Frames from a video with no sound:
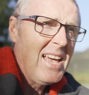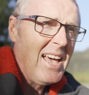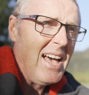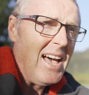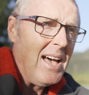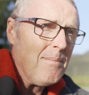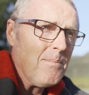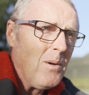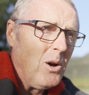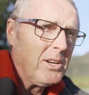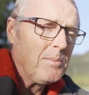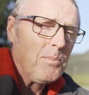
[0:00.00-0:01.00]
Um,
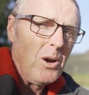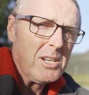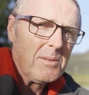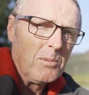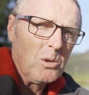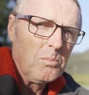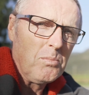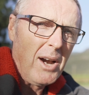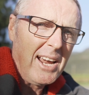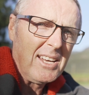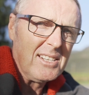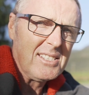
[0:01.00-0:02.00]
I did buy some good
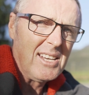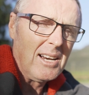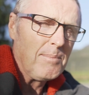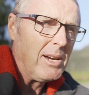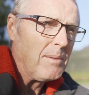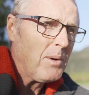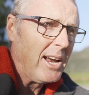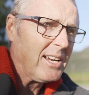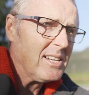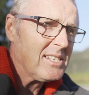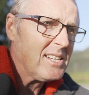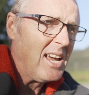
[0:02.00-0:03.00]
brackets, aluminium
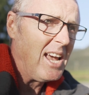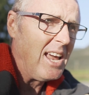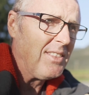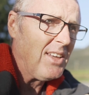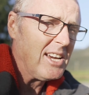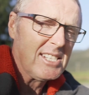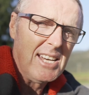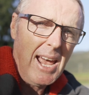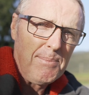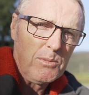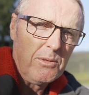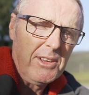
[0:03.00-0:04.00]
brackets, and they
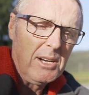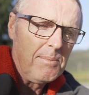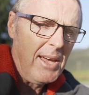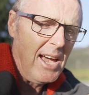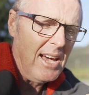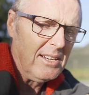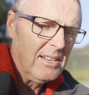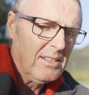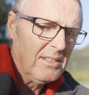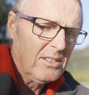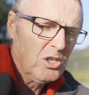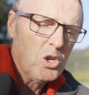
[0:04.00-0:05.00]
snapped within about
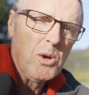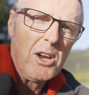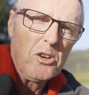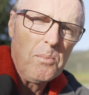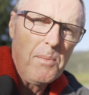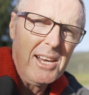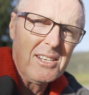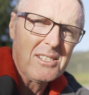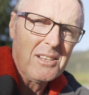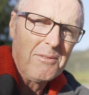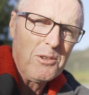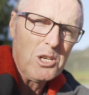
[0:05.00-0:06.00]
200
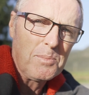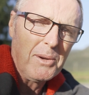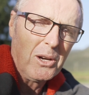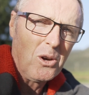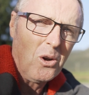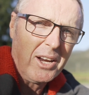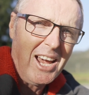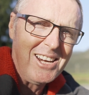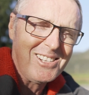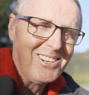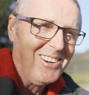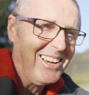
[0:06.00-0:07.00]
metres of the first bit of
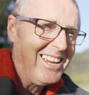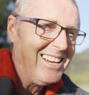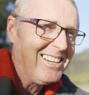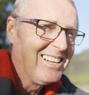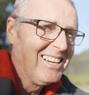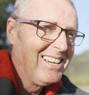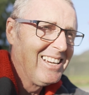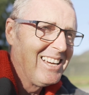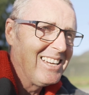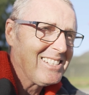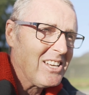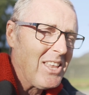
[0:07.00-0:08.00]
corrugation I hit,
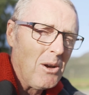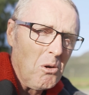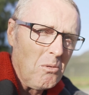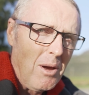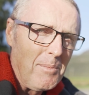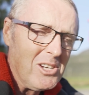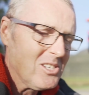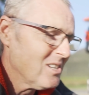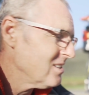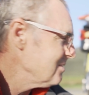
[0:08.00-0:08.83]
so they were rubbish.